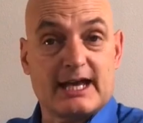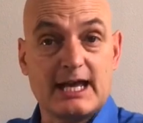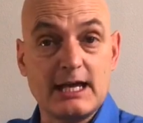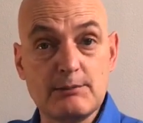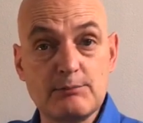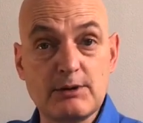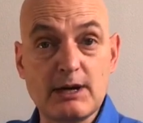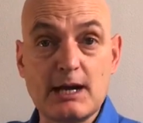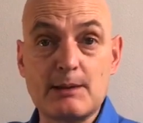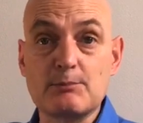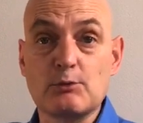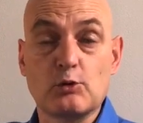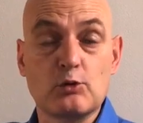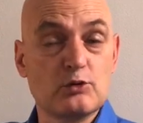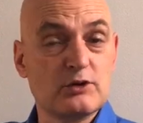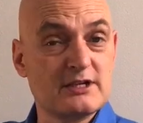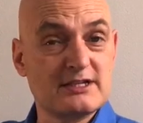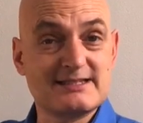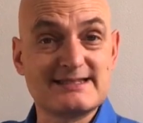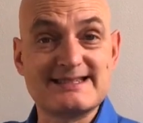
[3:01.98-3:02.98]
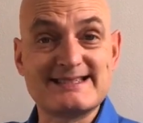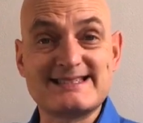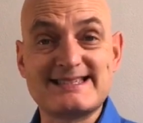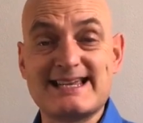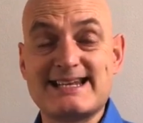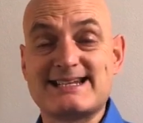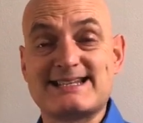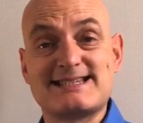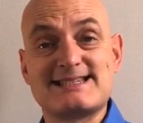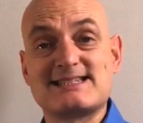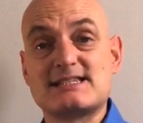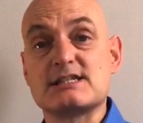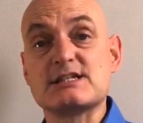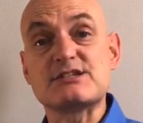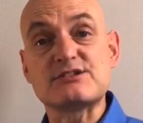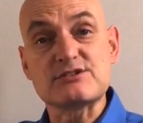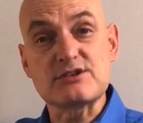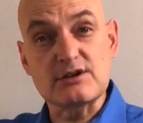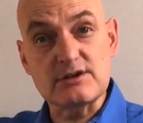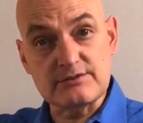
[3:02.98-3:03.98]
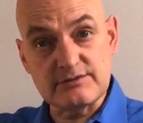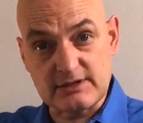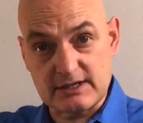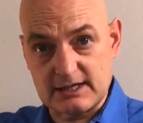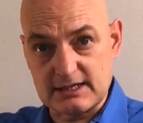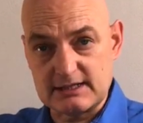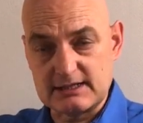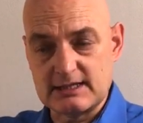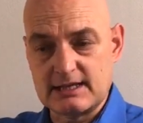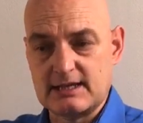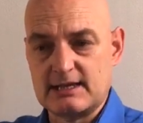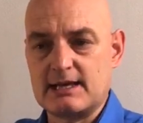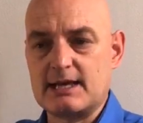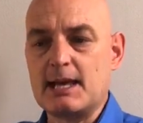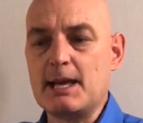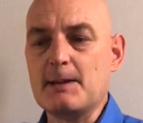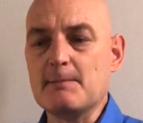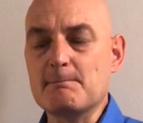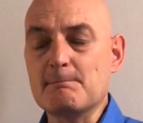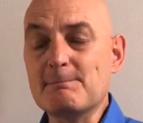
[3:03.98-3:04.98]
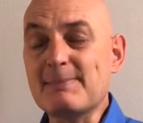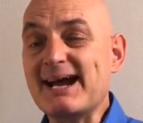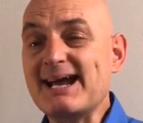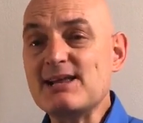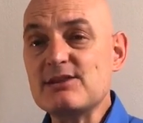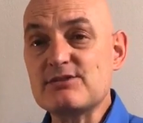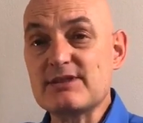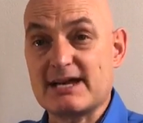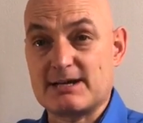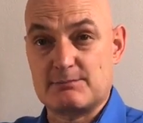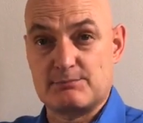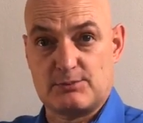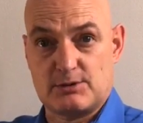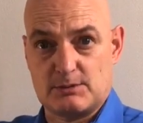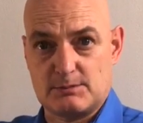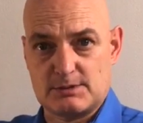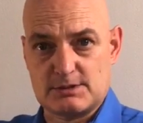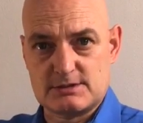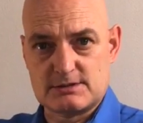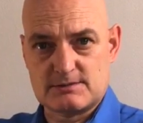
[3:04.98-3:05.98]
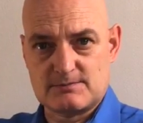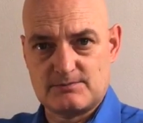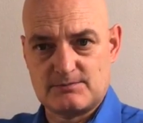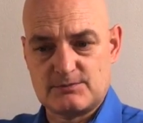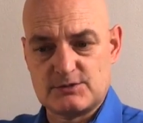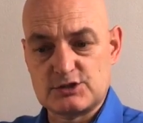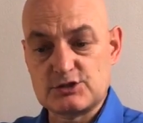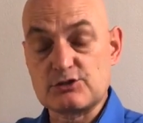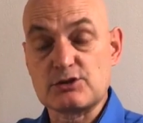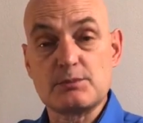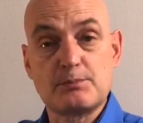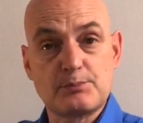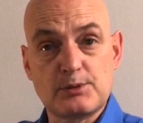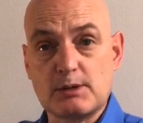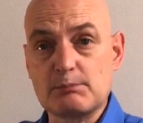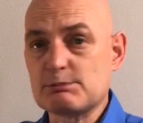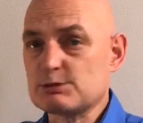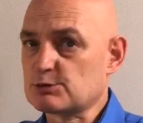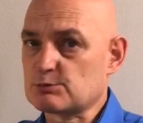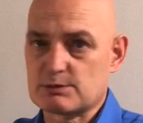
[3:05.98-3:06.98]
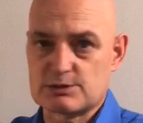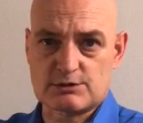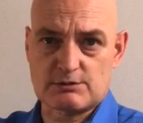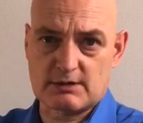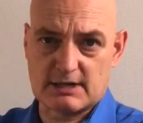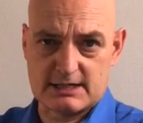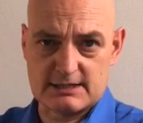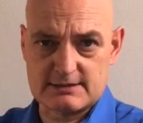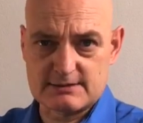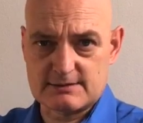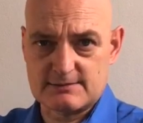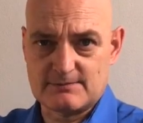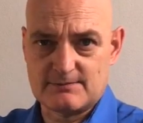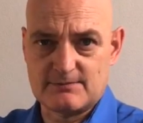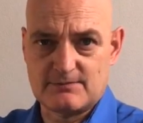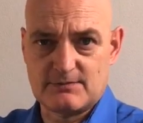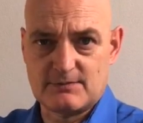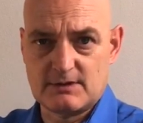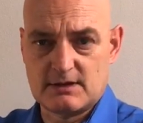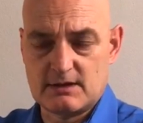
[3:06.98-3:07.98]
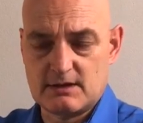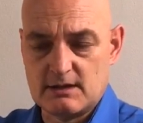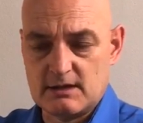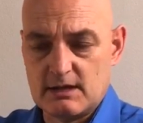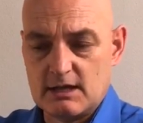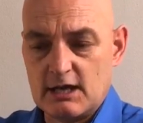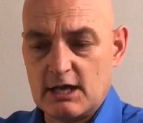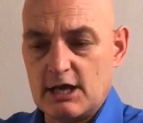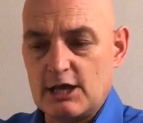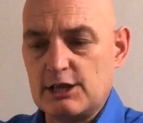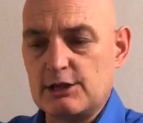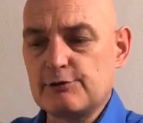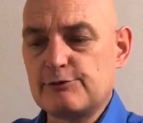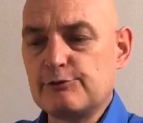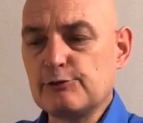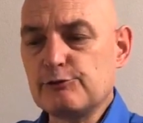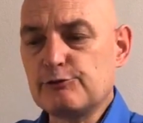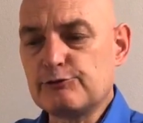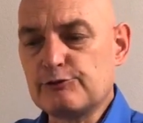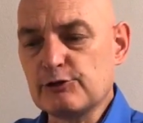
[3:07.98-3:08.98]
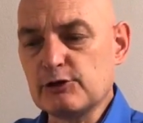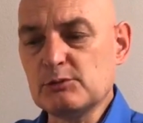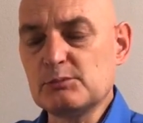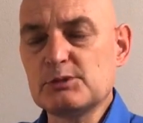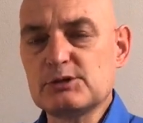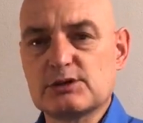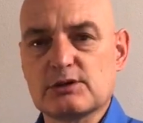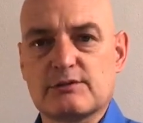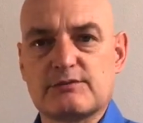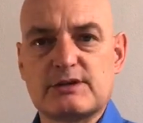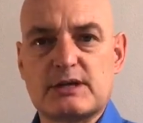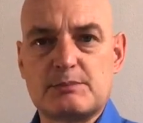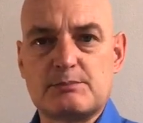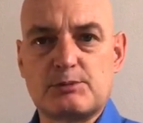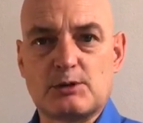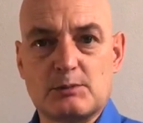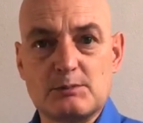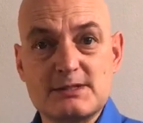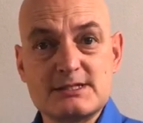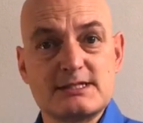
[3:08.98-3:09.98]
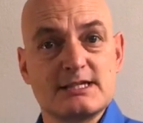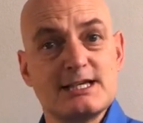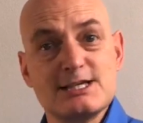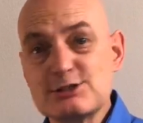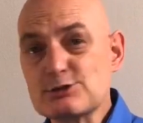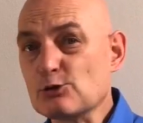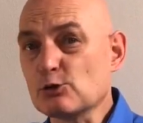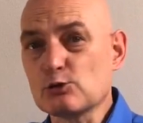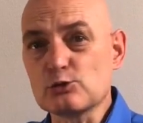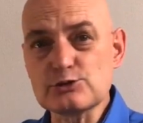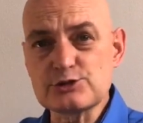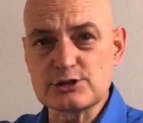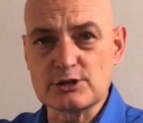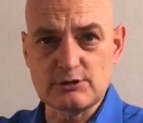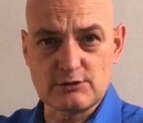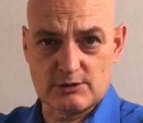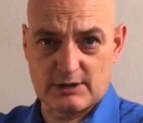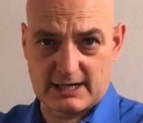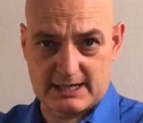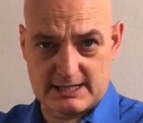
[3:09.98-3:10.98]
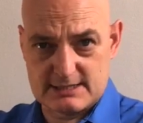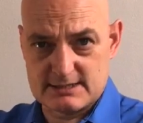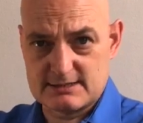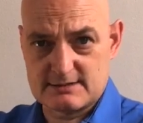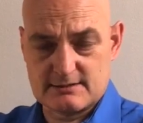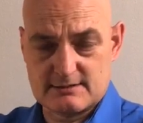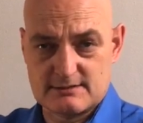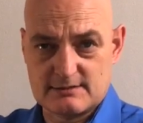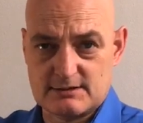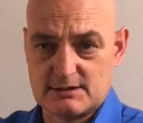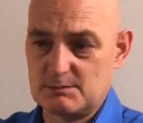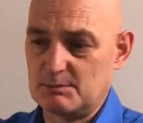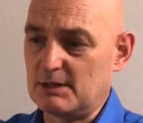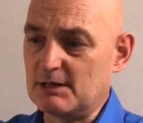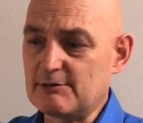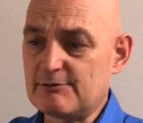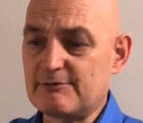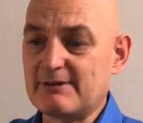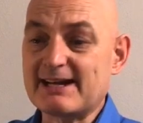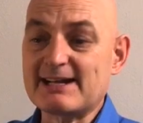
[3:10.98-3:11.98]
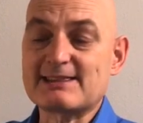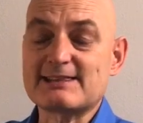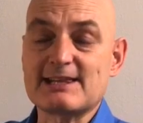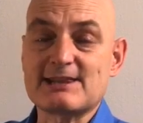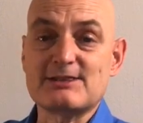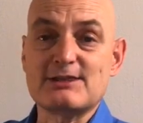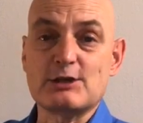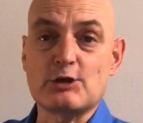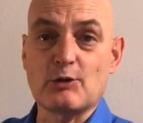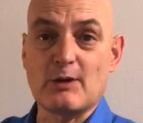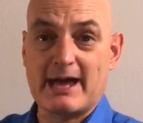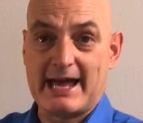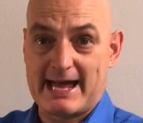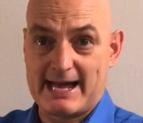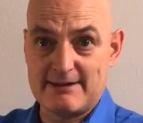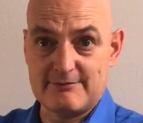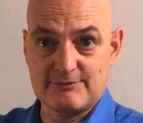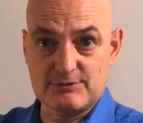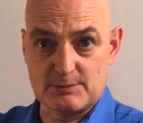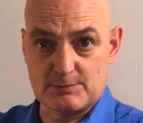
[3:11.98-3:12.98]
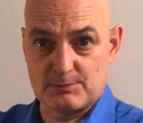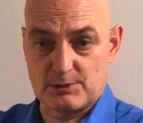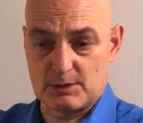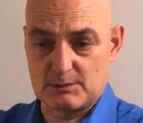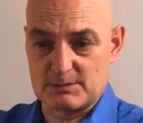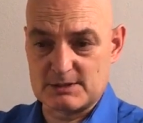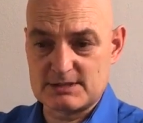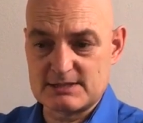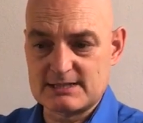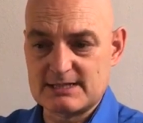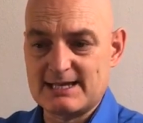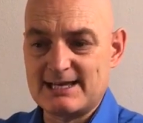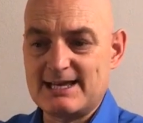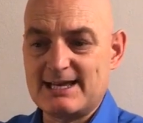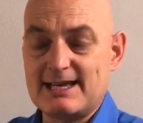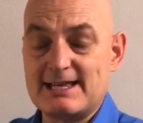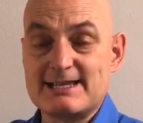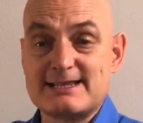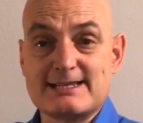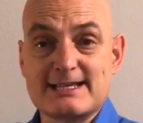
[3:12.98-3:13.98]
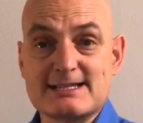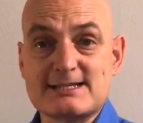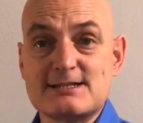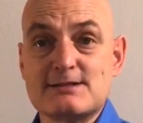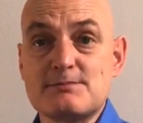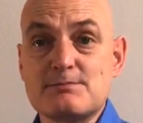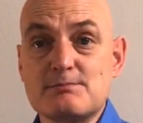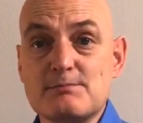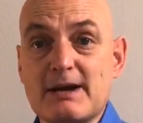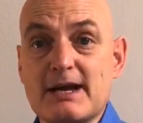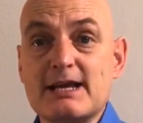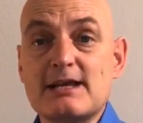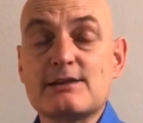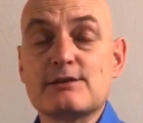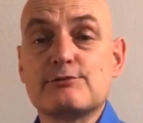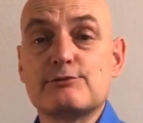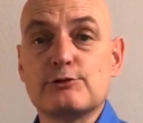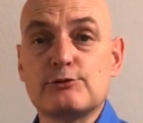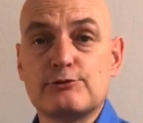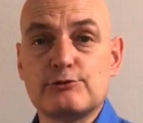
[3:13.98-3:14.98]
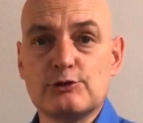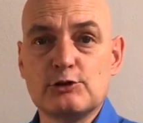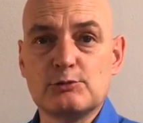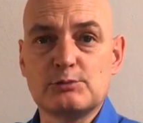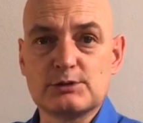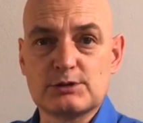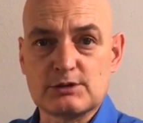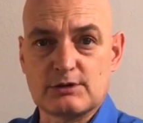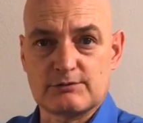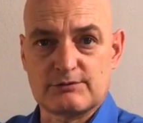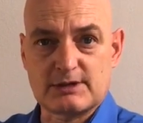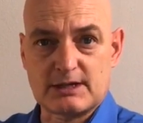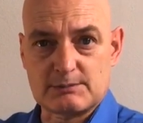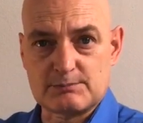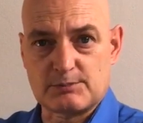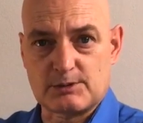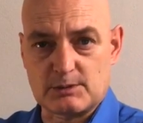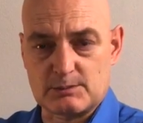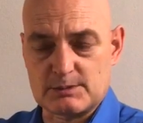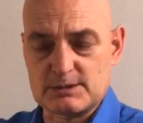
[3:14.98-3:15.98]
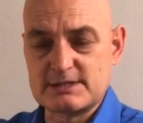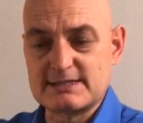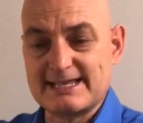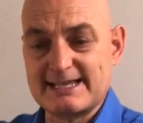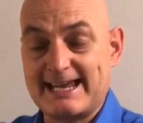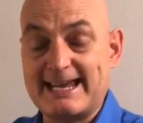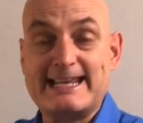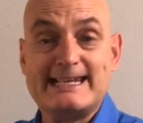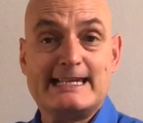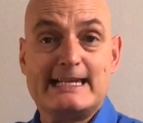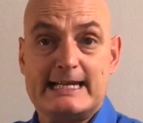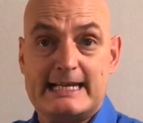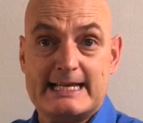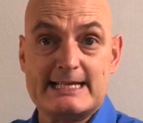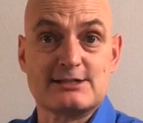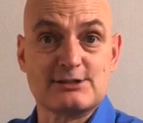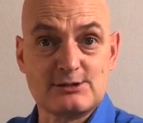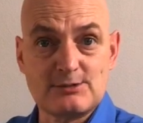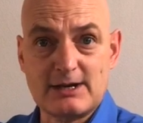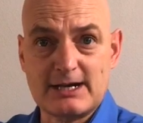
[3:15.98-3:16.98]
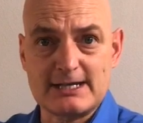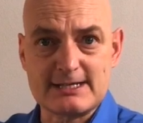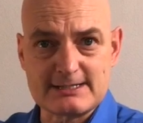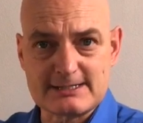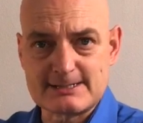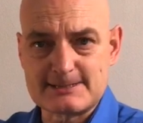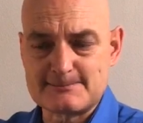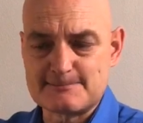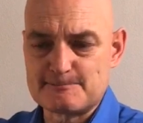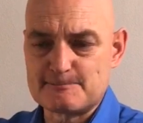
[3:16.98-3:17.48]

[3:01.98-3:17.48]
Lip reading: Abraham or his descendants deserving it, made that promise. So the promise was grace. The fulfillment of that promise is also grace. The mere fact that you have the promise doesn't make the fulfillment of that promise any less grace.